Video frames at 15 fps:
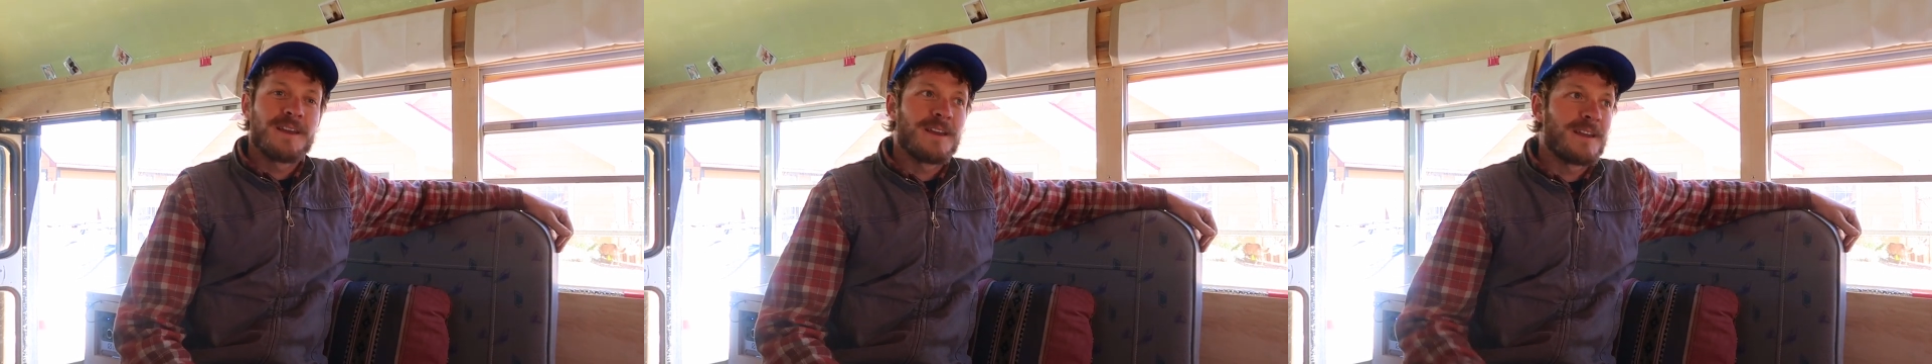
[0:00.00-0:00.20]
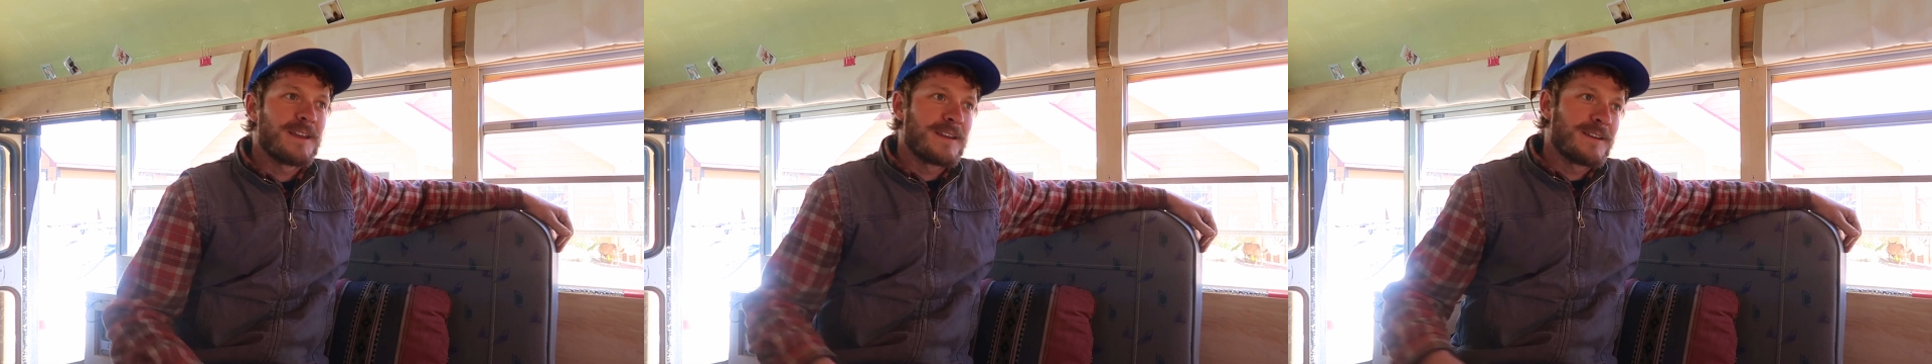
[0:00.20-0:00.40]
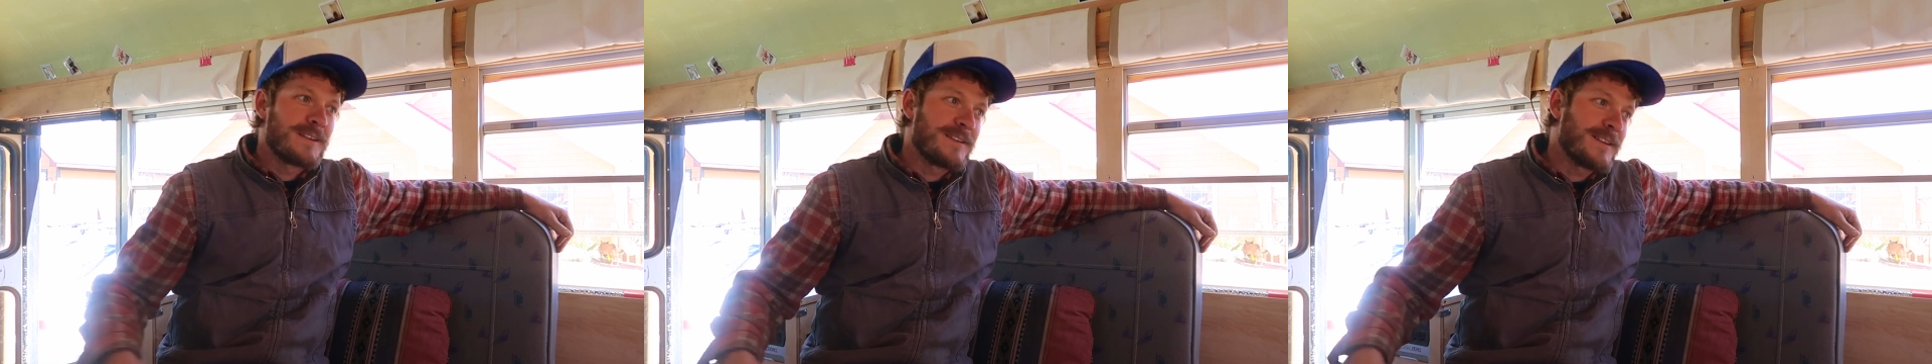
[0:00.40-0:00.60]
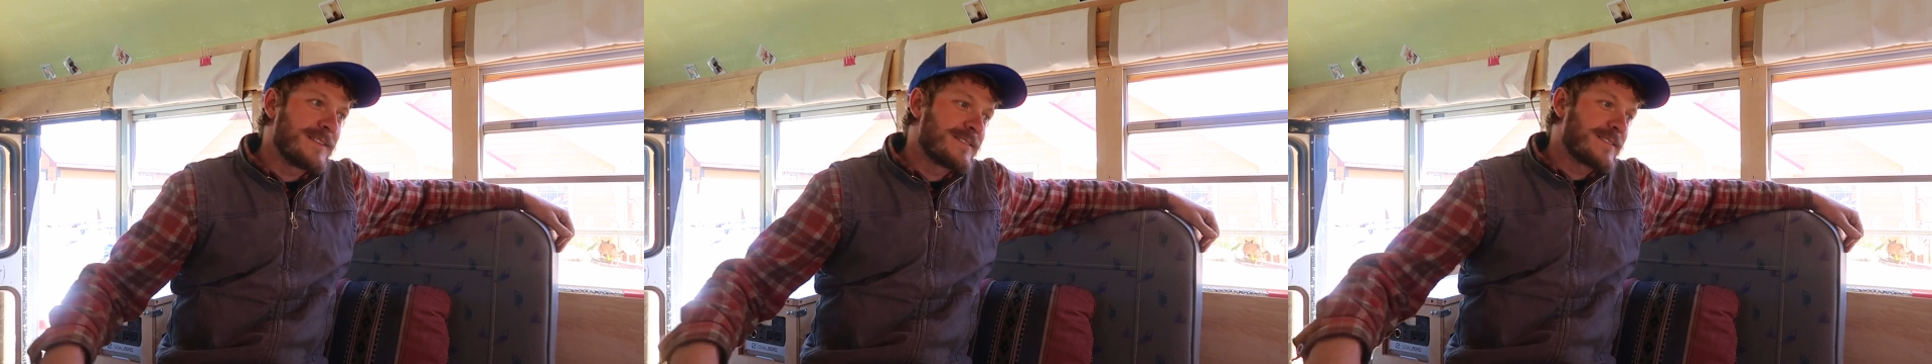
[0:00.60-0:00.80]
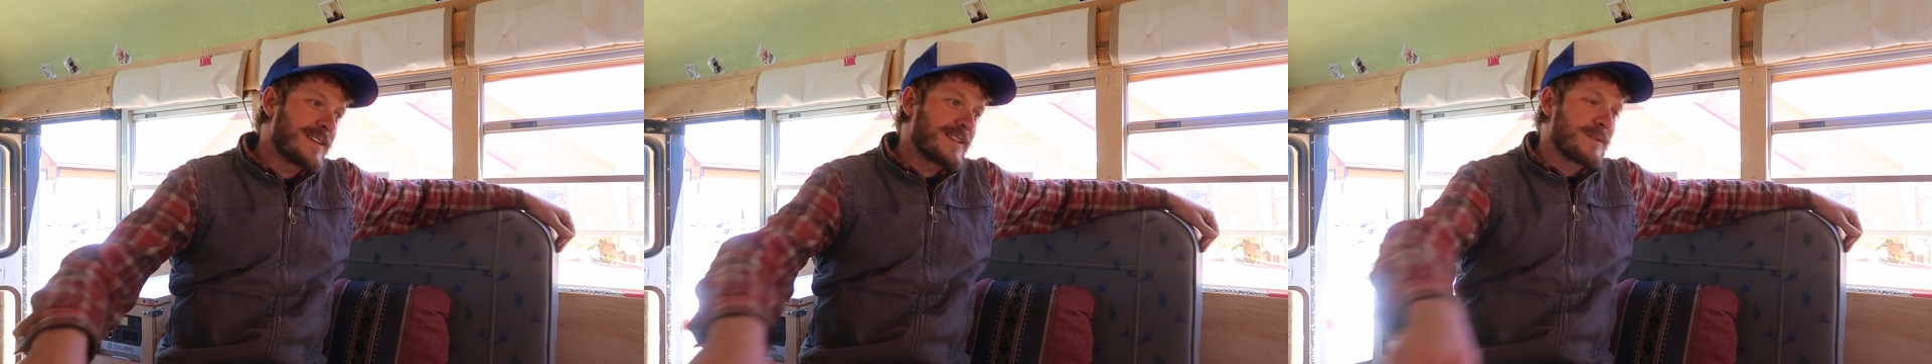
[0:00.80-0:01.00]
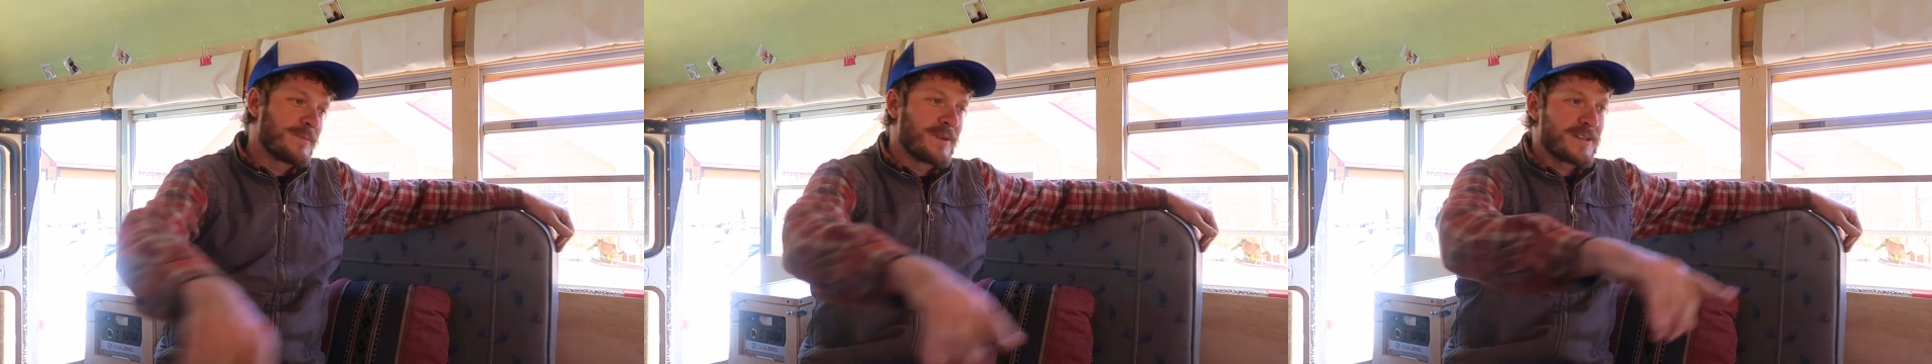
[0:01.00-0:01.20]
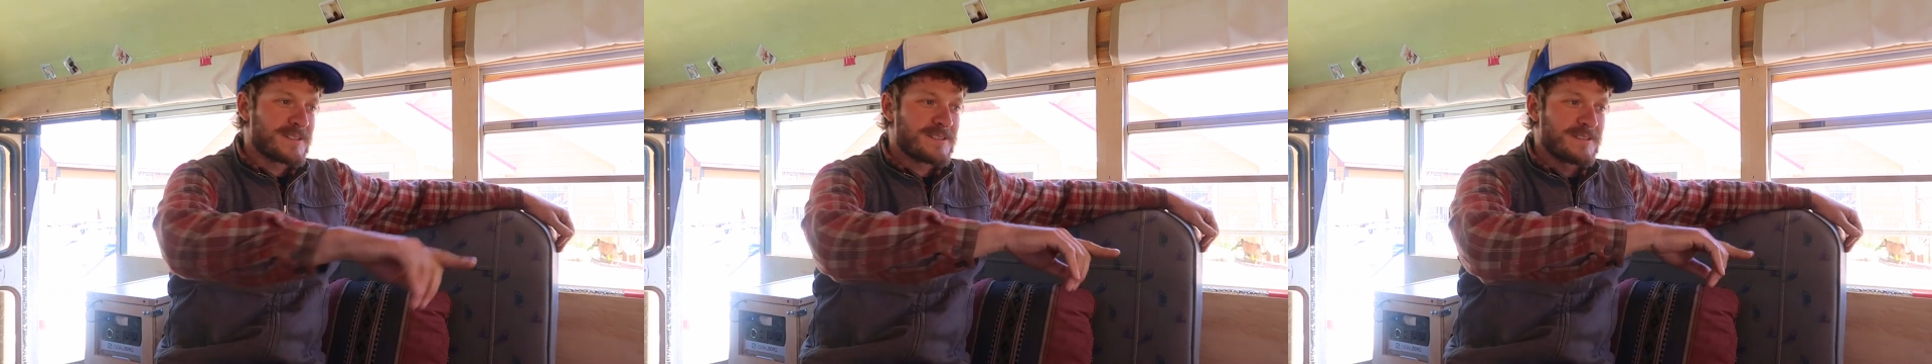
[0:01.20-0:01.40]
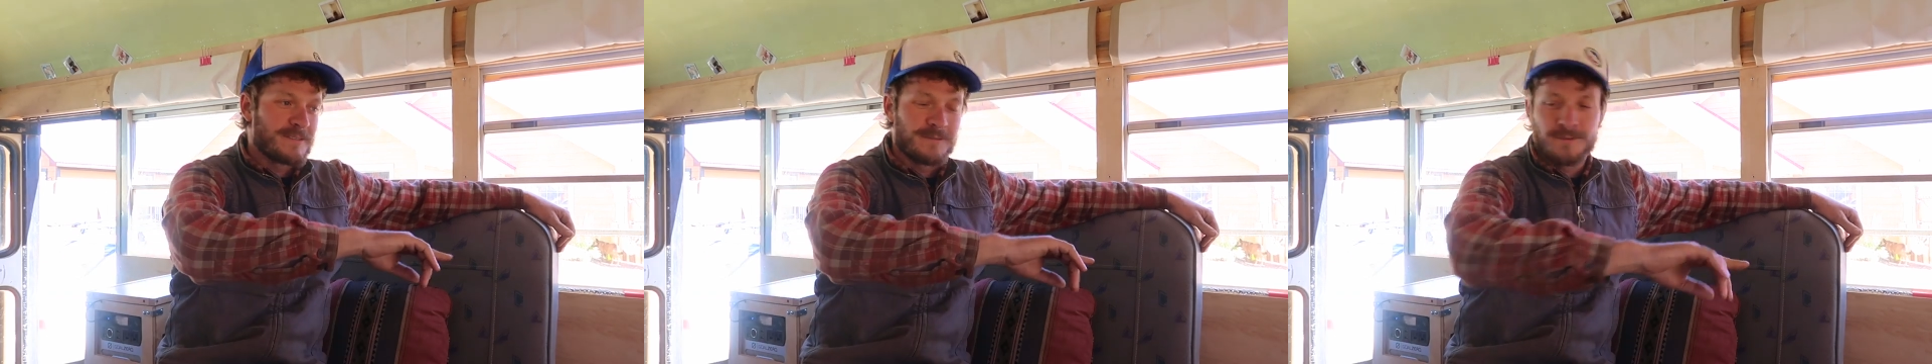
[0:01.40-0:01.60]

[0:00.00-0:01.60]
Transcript: And inside the bus,